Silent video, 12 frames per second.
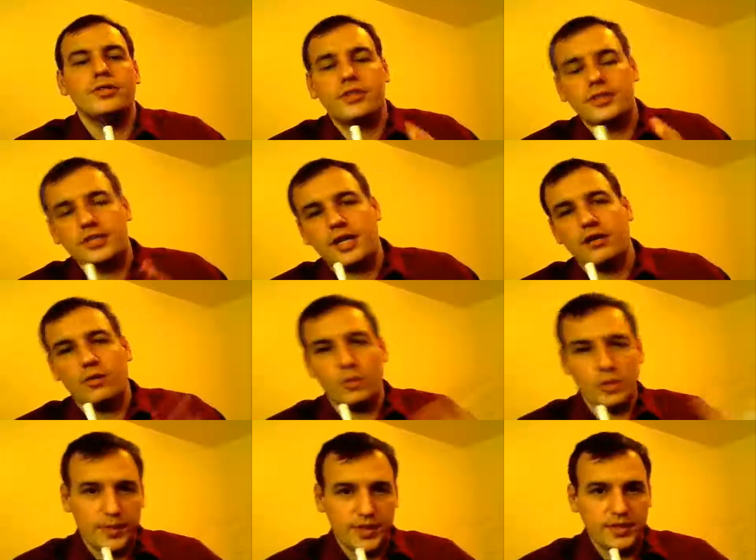So this kind of
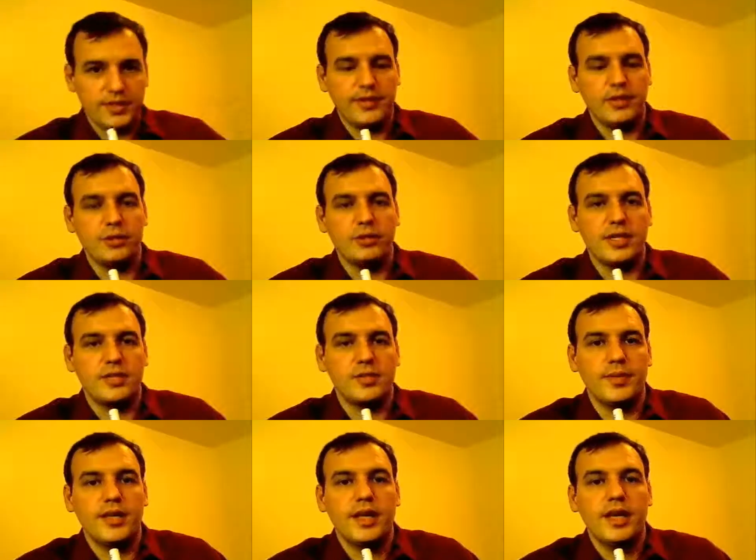corresponds to the Old
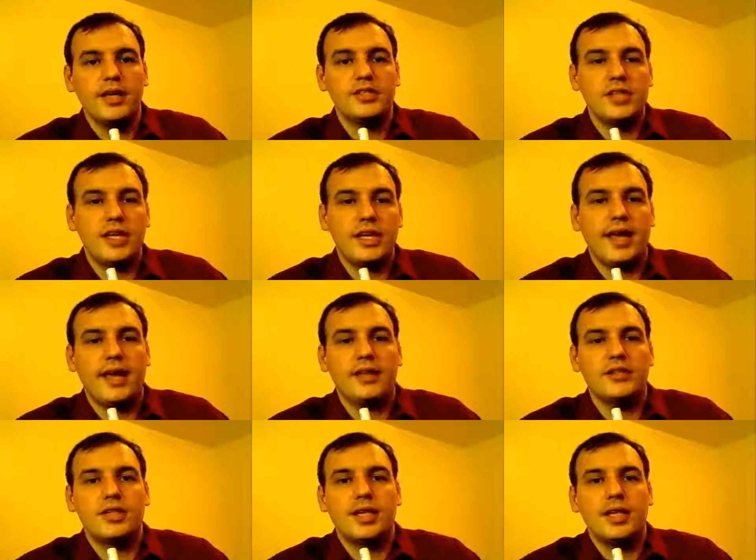Testament city
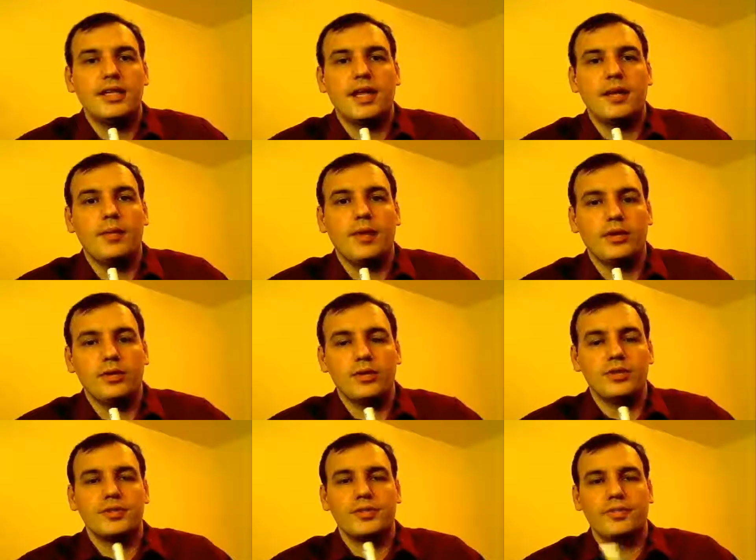gates type
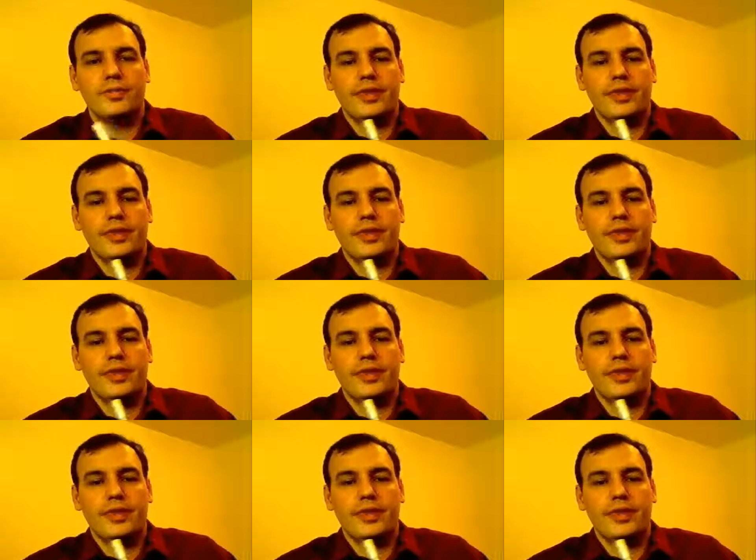elders.